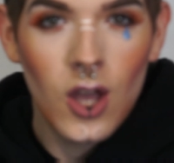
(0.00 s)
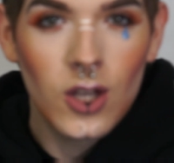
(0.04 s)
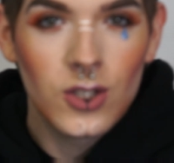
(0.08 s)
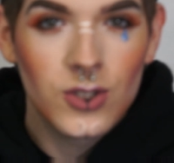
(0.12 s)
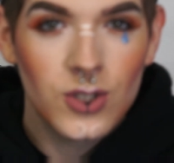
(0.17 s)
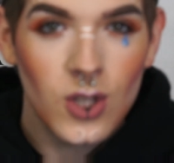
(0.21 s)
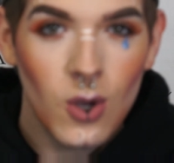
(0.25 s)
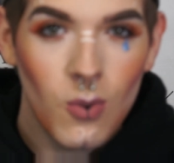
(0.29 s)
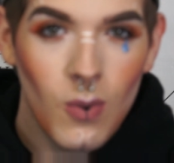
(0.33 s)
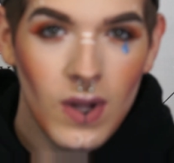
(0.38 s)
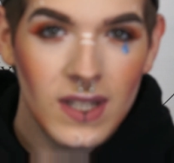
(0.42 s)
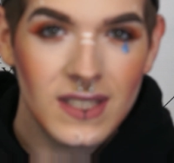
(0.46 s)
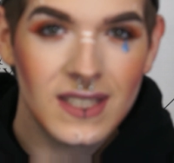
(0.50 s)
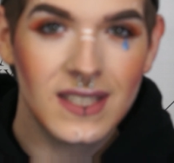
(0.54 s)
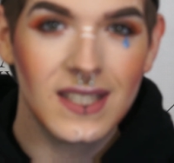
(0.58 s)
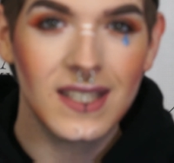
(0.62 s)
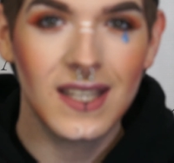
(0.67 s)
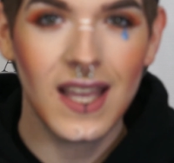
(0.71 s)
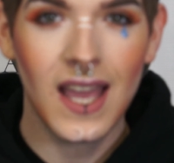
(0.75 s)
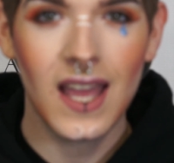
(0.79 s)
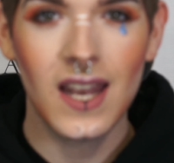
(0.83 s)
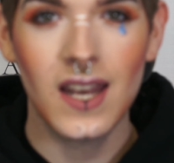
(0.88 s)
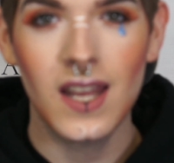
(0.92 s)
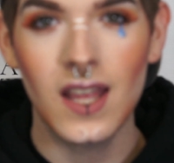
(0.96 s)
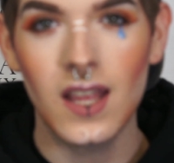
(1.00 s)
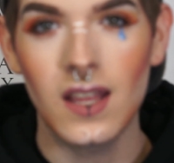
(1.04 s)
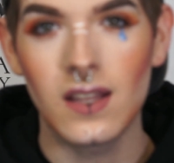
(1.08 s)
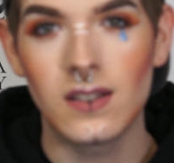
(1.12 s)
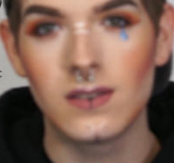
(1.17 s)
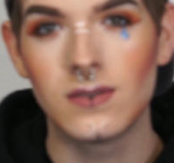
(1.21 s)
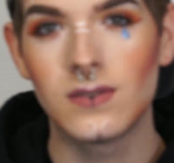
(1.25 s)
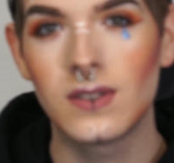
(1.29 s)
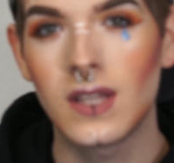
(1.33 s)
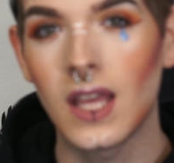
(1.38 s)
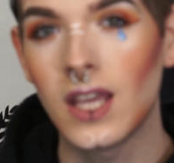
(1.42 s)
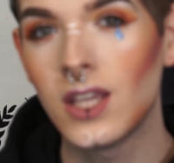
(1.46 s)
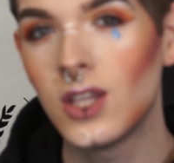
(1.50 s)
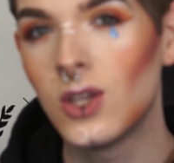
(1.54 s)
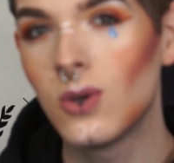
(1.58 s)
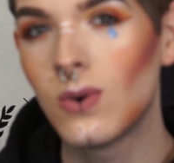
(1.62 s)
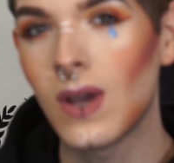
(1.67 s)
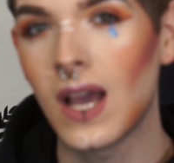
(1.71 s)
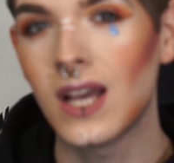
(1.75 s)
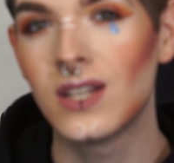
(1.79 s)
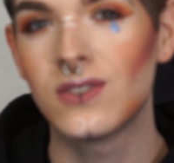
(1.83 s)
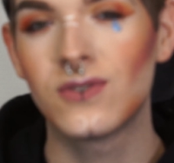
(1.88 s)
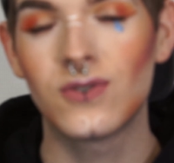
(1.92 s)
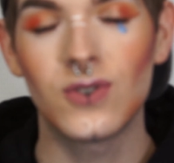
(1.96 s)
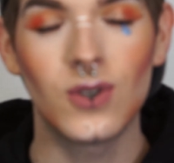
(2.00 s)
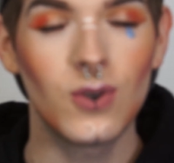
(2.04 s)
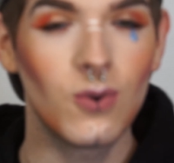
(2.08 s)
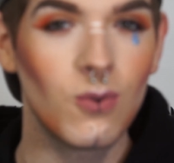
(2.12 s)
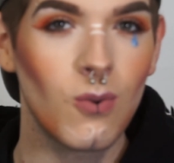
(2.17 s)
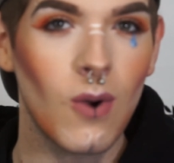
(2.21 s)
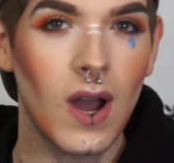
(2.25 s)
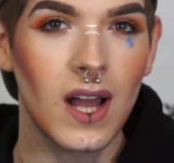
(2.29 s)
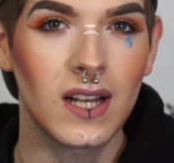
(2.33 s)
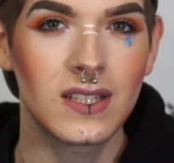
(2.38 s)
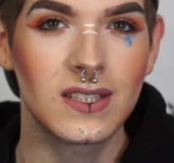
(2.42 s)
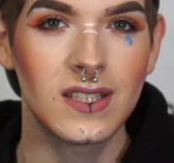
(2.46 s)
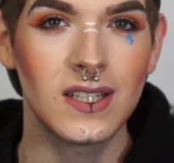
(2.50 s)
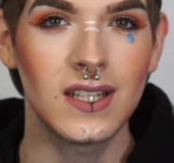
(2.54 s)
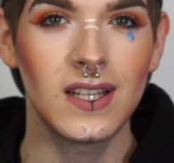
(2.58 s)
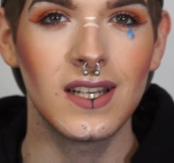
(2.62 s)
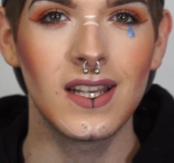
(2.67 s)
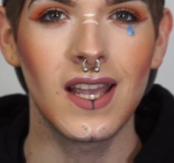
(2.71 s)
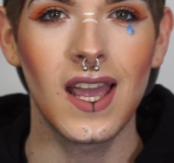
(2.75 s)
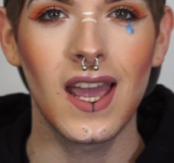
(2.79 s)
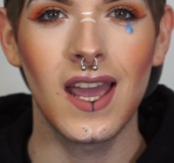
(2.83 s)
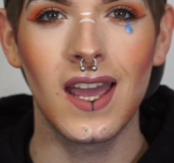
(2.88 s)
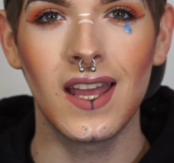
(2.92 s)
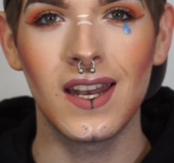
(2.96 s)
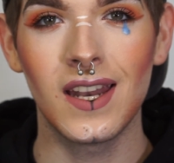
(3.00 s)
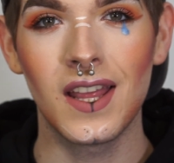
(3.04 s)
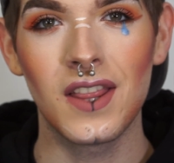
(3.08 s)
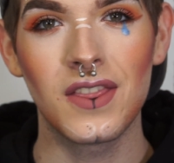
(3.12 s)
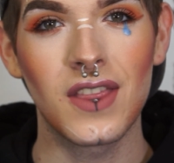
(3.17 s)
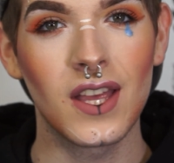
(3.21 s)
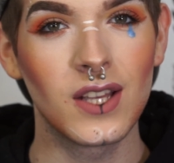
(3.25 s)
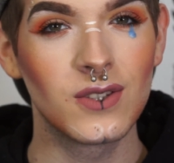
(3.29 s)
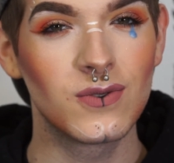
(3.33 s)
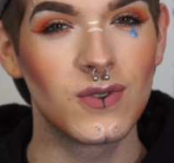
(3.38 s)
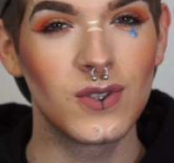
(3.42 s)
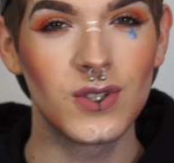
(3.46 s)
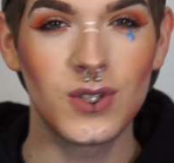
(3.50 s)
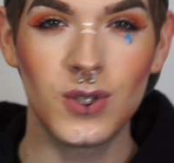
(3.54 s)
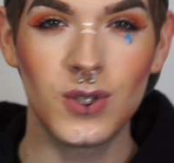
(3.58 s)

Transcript: So once again, thank you guys for watching, and thanks for